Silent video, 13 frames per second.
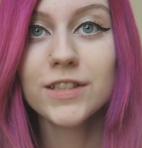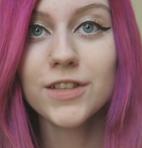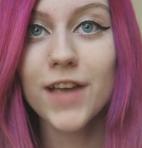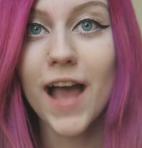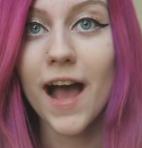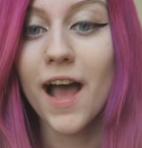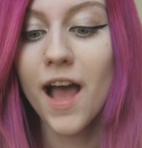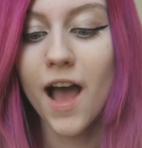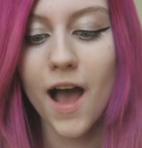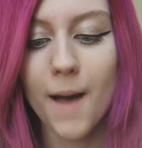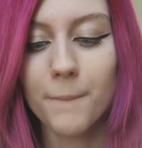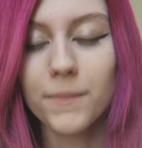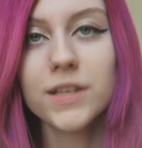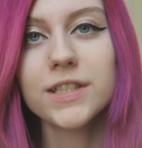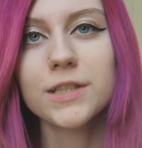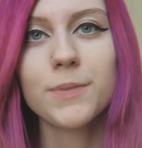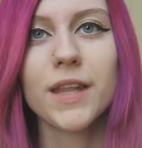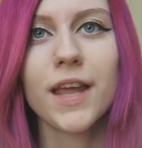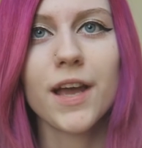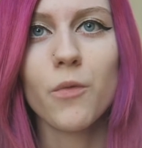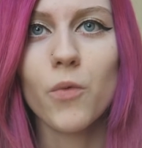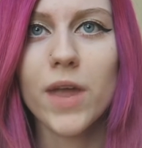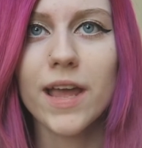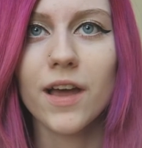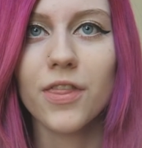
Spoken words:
So yeah, because it's been like a week,